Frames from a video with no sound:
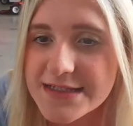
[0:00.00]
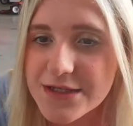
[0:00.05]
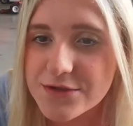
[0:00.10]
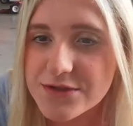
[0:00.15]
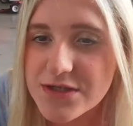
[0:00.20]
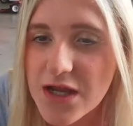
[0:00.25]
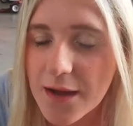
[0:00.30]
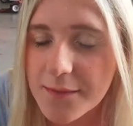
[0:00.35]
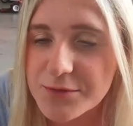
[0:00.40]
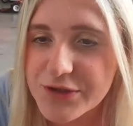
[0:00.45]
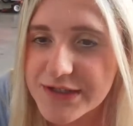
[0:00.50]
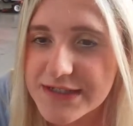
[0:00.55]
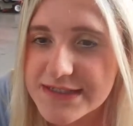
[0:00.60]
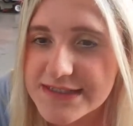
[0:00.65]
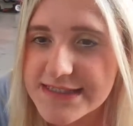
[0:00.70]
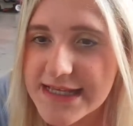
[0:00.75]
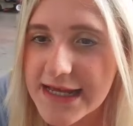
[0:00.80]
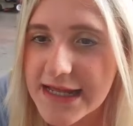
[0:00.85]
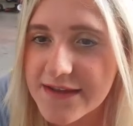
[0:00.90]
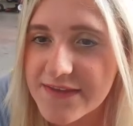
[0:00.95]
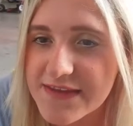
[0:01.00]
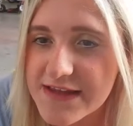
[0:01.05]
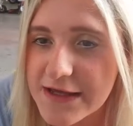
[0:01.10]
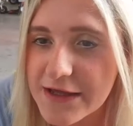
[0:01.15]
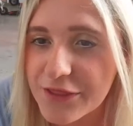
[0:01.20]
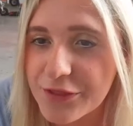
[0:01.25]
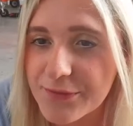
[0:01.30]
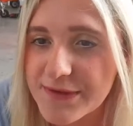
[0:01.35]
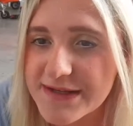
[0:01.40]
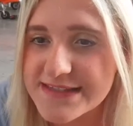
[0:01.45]
So Tom Trail said
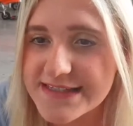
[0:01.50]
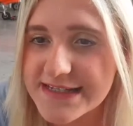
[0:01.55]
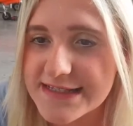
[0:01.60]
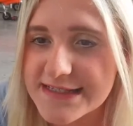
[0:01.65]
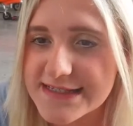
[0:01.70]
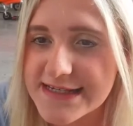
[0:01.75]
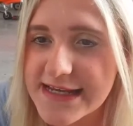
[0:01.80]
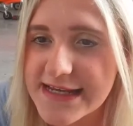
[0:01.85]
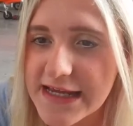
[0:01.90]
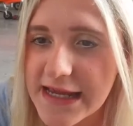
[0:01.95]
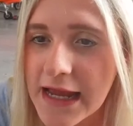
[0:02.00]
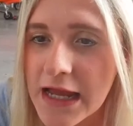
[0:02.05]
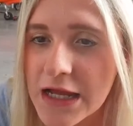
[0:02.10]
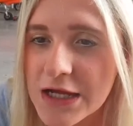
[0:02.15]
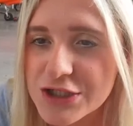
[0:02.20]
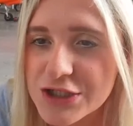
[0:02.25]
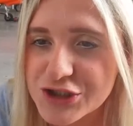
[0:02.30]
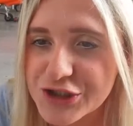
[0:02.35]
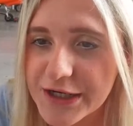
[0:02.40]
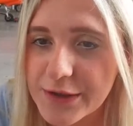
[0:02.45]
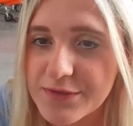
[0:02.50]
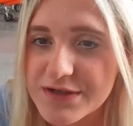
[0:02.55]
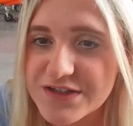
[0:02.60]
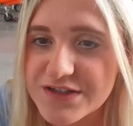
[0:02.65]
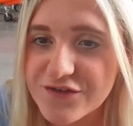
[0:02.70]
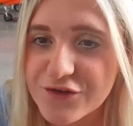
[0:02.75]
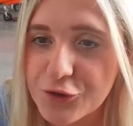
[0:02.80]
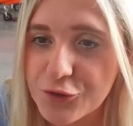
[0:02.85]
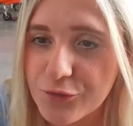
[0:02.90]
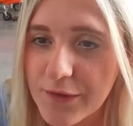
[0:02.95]
the 360-degree
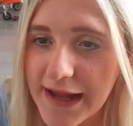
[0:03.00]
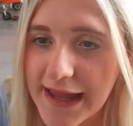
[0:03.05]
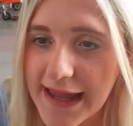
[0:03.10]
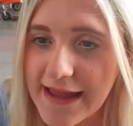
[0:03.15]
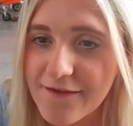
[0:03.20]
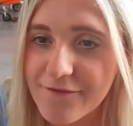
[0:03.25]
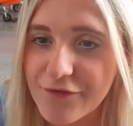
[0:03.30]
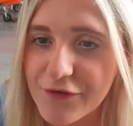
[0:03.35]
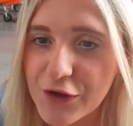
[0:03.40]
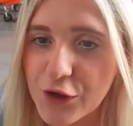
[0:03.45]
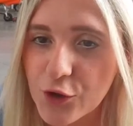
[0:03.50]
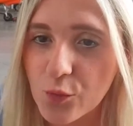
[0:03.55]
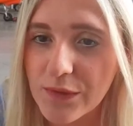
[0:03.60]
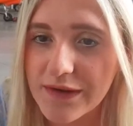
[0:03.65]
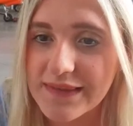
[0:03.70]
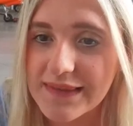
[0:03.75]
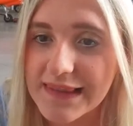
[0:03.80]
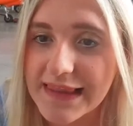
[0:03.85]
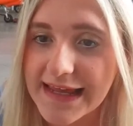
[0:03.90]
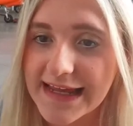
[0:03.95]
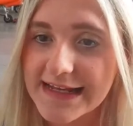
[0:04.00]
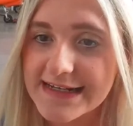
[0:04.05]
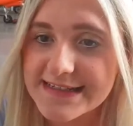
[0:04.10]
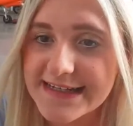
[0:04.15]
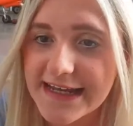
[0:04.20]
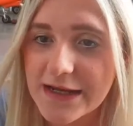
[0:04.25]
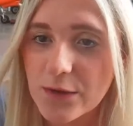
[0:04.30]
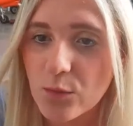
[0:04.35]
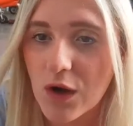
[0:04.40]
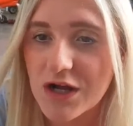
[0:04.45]
was great view when
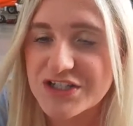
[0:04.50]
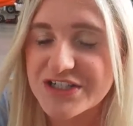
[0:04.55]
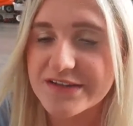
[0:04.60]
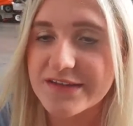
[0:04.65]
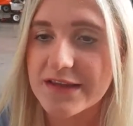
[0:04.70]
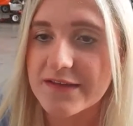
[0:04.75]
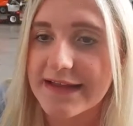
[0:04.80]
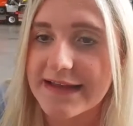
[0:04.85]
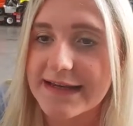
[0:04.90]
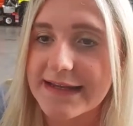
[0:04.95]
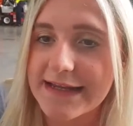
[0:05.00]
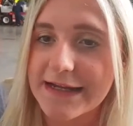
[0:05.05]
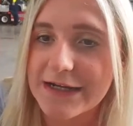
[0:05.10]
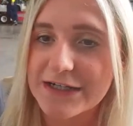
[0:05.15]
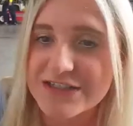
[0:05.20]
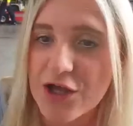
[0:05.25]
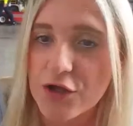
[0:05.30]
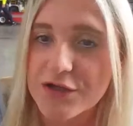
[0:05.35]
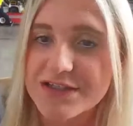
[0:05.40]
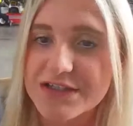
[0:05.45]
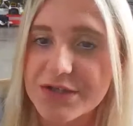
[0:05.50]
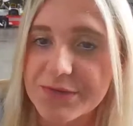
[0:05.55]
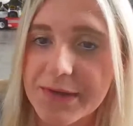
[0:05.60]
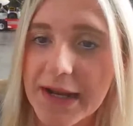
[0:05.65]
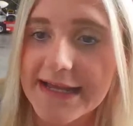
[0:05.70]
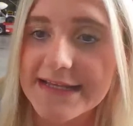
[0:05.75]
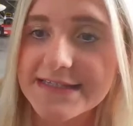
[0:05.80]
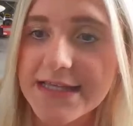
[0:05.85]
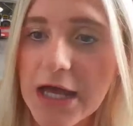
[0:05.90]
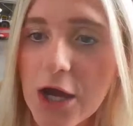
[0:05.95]
landing. Watching the landing gear is
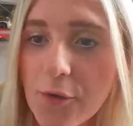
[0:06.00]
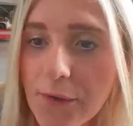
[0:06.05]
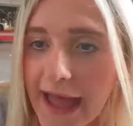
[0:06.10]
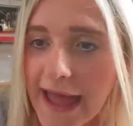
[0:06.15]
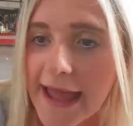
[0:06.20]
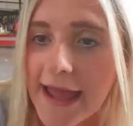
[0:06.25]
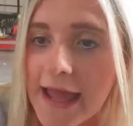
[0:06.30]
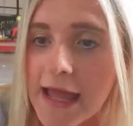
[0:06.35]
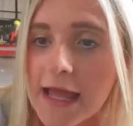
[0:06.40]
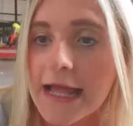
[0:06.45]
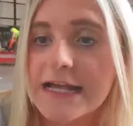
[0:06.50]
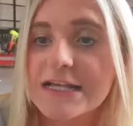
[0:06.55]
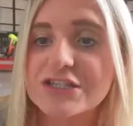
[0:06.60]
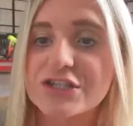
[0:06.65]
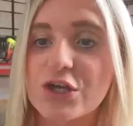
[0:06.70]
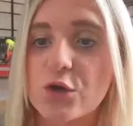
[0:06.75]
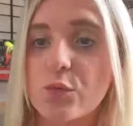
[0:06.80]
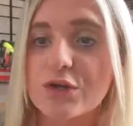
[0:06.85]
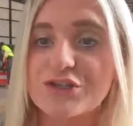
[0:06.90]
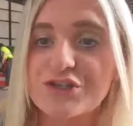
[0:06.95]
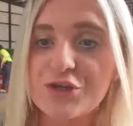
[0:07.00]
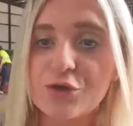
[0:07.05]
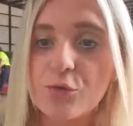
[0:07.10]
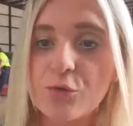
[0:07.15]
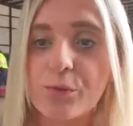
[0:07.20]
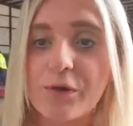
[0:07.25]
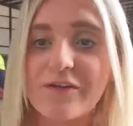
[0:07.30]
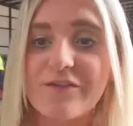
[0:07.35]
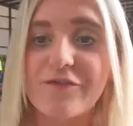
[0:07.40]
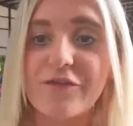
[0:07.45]
also nice. Okay, so would
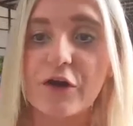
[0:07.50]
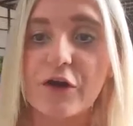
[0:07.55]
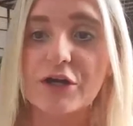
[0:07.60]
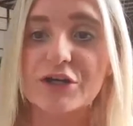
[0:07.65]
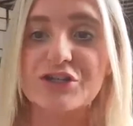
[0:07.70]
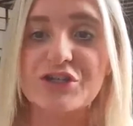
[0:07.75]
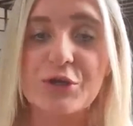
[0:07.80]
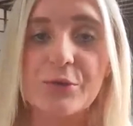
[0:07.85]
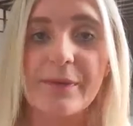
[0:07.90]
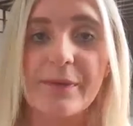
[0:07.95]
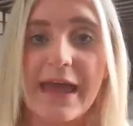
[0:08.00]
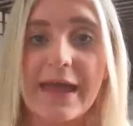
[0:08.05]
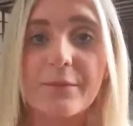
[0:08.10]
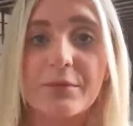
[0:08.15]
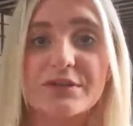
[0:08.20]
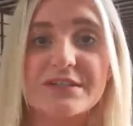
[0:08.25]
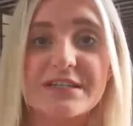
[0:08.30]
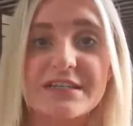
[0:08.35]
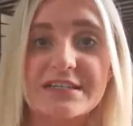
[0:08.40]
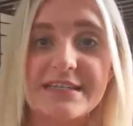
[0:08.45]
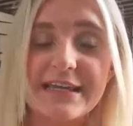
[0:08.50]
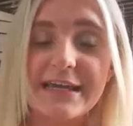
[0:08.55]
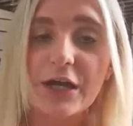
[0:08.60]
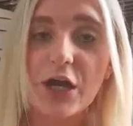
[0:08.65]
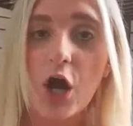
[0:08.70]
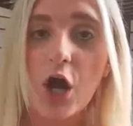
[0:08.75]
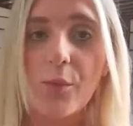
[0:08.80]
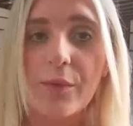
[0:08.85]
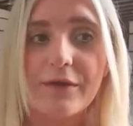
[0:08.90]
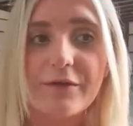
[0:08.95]
you prefer to be able to
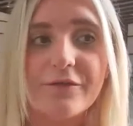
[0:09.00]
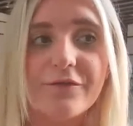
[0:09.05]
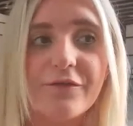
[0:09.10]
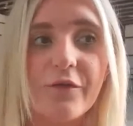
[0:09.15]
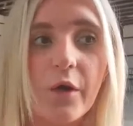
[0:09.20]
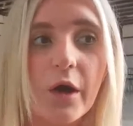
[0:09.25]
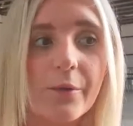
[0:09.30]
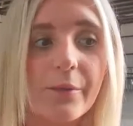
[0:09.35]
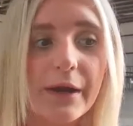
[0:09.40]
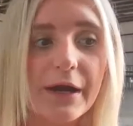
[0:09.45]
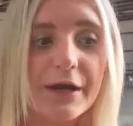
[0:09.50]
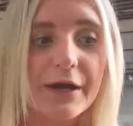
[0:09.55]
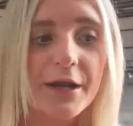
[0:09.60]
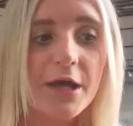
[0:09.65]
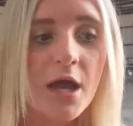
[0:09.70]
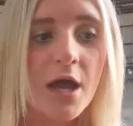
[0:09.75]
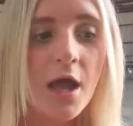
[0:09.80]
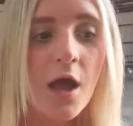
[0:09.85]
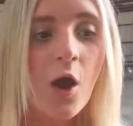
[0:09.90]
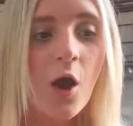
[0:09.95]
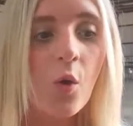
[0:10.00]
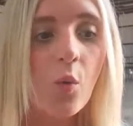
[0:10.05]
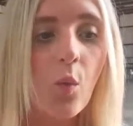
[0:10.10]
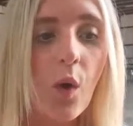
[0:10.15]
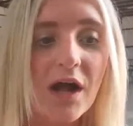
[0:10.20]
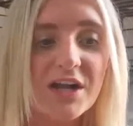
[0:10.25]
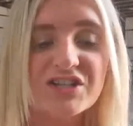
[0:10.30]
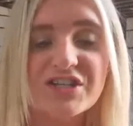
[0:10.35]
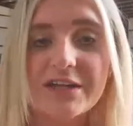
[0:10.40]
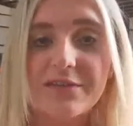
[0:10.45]
see going forward,
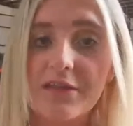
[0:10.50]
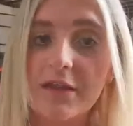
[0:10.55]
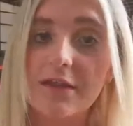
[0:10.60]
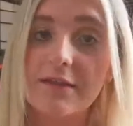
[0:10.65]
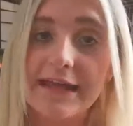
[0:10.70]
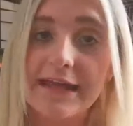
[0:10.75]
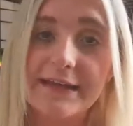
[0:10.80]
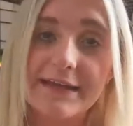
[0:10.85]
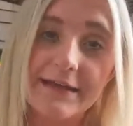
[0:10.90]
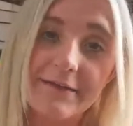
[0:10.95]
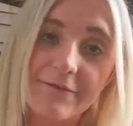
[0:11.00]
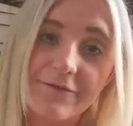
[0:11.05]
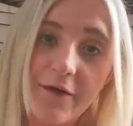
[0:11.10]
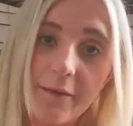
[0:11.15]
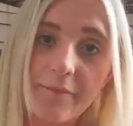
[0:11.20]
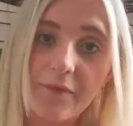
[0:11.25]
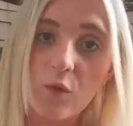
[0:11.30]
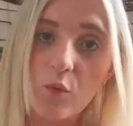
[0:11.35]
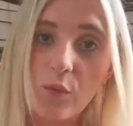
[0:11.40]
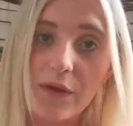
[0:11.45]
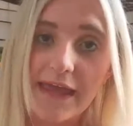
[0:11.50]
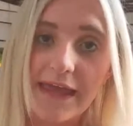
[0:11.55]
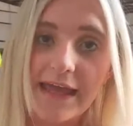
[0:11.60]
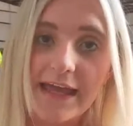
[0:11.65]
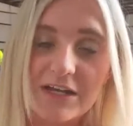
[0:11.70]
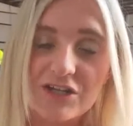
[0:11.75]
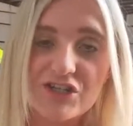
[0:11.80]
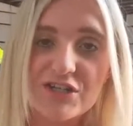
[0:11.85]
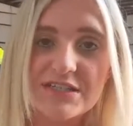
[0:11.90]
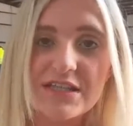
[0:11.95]
watching the landing from the
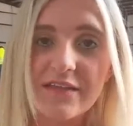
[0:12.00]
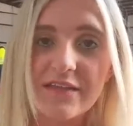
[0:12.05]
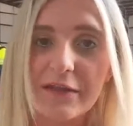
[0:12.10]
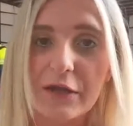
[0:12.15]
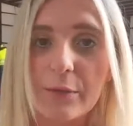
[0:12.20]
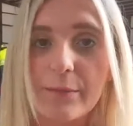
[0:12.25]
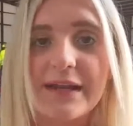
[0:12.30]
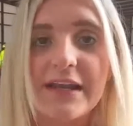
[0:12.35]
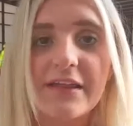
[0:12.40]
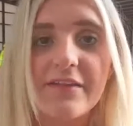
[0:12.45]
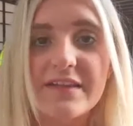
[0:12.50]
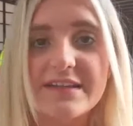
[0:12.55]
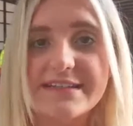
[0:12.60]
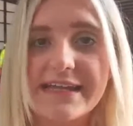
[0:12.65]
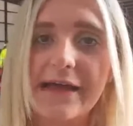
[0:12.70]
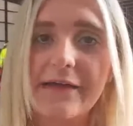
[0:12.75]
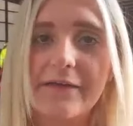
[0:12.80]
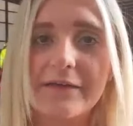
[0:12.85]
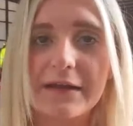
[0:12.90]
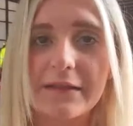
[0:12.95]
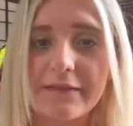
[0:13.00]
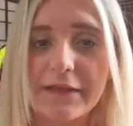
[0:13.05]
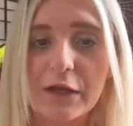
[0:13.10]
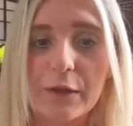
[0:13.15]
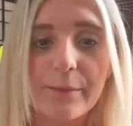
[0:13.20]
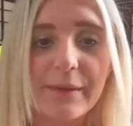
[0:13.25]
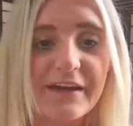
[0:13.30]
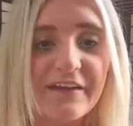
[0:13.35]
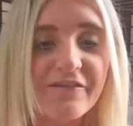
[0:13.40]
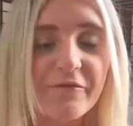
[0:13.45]
wing and just a little bit of the tail and a
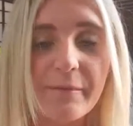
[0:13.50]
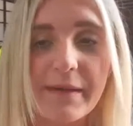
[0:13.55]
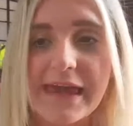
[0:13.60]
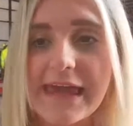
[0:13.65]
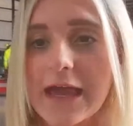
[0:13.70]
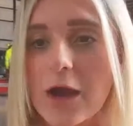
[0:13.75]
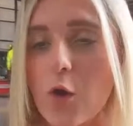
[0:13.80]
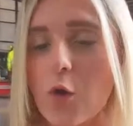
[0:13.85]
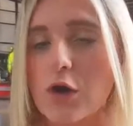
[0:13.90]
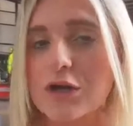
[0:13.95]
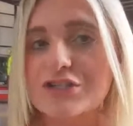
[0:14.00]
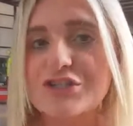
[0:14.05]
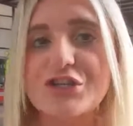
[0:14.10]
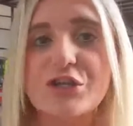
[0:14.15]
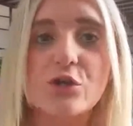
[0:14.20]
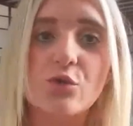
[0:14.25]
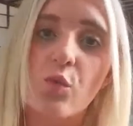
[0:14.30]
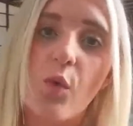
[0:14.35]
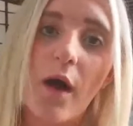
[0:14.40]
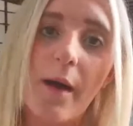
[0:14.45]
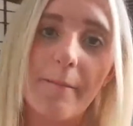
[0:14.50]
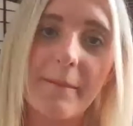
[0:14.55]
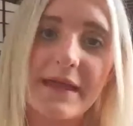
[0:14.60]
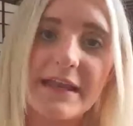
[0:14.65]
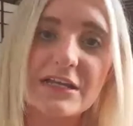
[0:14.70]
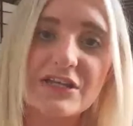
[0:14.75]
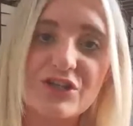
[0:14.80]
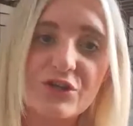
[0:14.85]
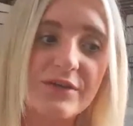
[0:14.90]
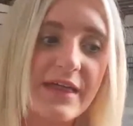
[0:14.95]
little bit of me, or do you want
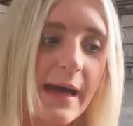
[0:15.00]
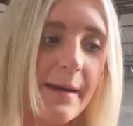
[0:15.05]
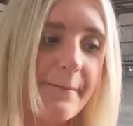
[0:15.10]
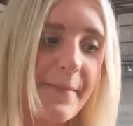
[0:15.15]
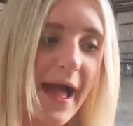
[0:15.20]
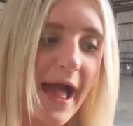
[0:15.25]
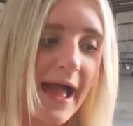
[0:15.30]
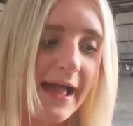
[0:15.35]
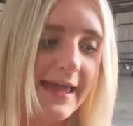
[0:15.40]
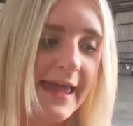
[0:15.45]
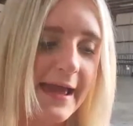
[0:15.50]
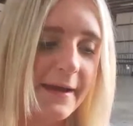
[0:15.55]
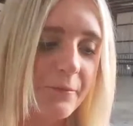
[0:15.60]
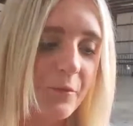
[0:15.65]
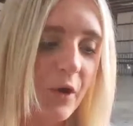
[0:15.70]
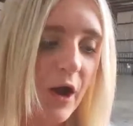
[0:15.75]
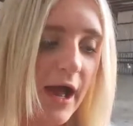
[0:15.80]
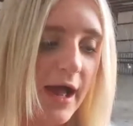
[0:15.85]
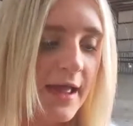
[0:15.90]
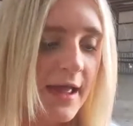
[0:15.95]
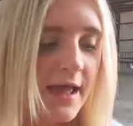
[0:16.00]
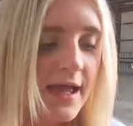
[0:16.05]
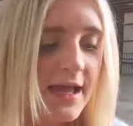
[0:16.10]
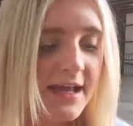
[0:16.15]
me to do that back camera?